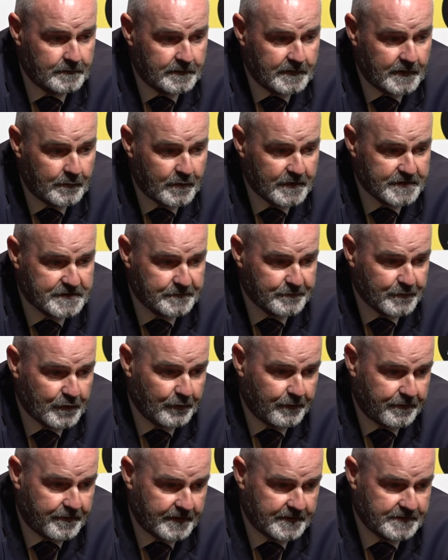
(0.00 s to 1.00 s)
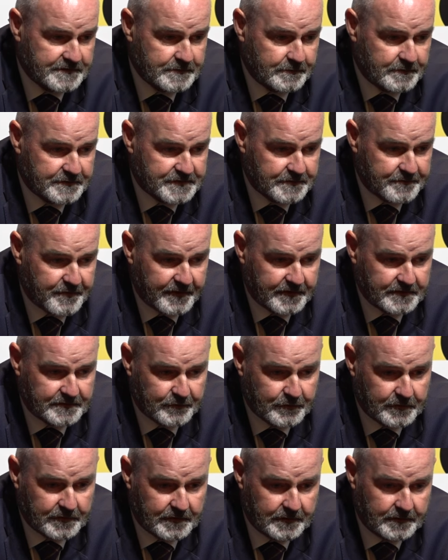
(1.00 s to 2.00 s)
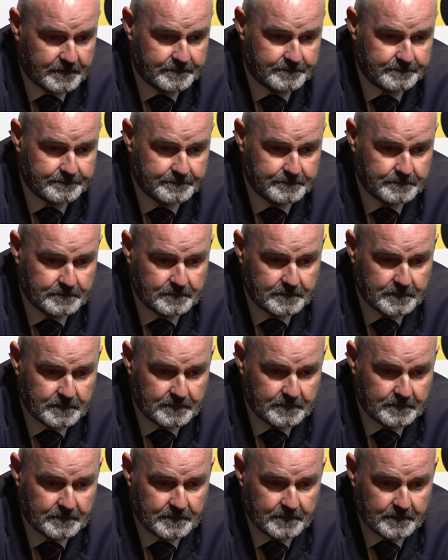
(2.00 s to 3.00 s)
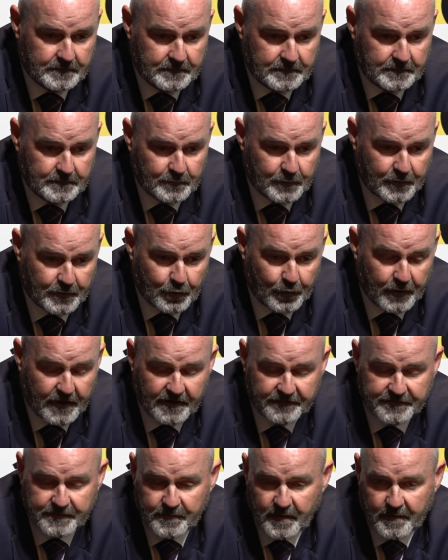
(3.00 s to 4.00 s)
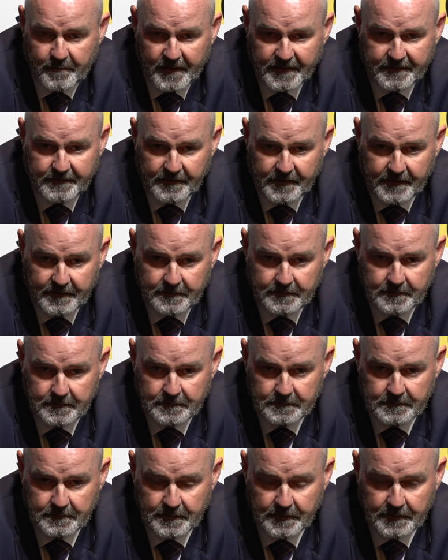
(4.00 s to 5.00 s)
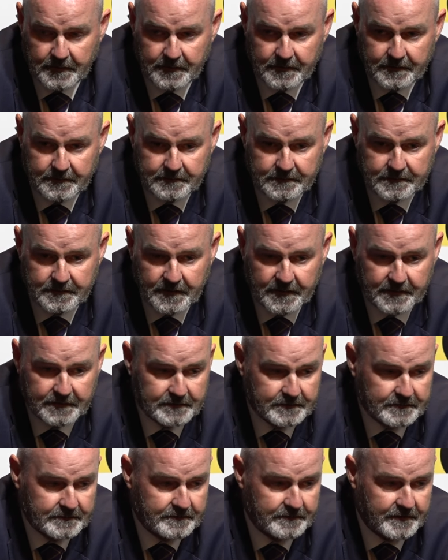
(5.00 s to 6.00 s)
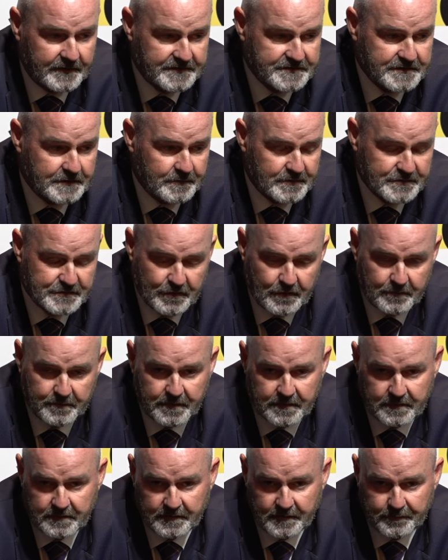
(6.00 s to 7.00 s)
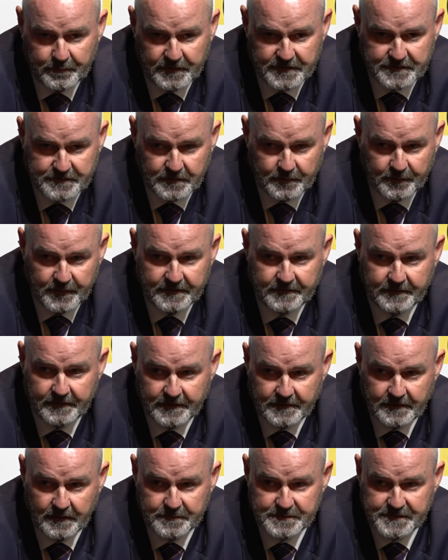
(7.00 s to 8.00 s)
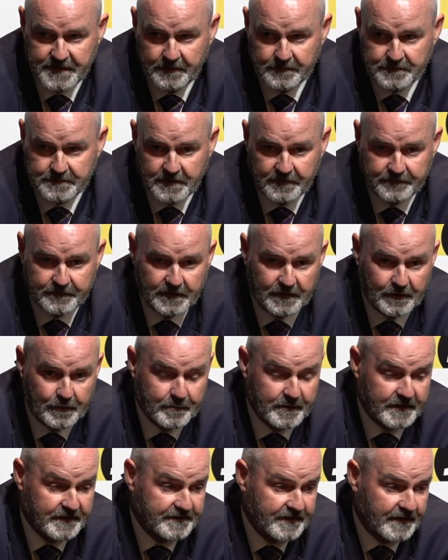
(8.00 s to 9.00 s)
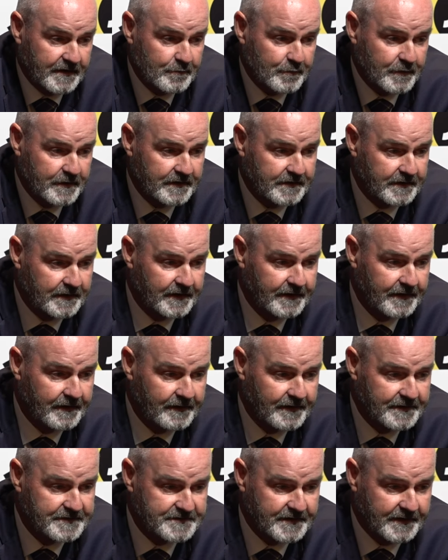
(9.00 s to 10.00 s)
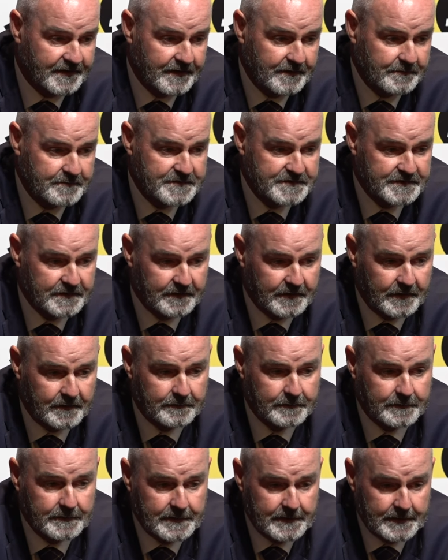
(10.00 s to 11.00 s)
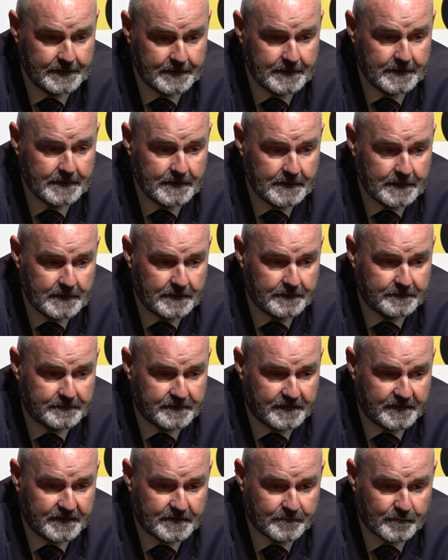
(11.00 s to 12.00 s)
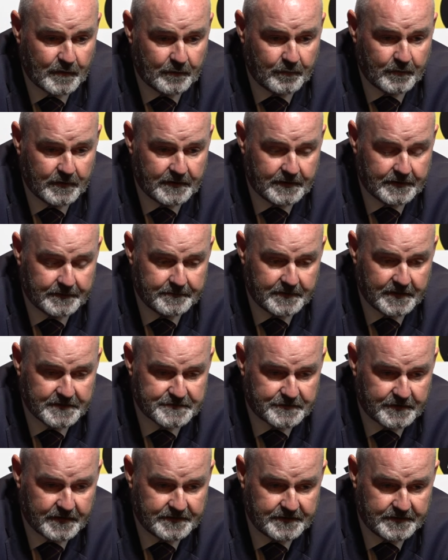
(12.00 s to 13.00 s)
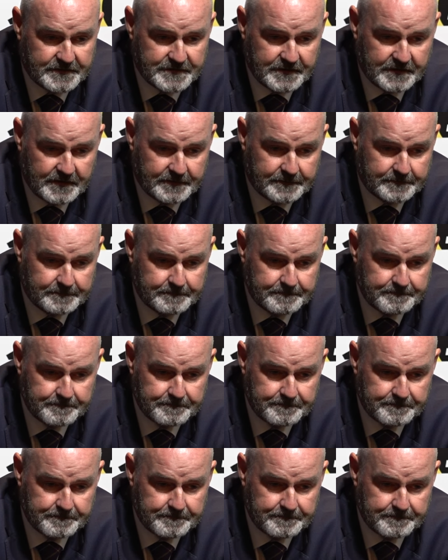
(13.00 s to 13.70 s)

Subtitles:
there were some good things. There were some things we're going to have to be better at. And that's our job. The players go away to their clubs now, so I've got a little bit of time where I can analyse the game, sit down and try and come up with a strategy, and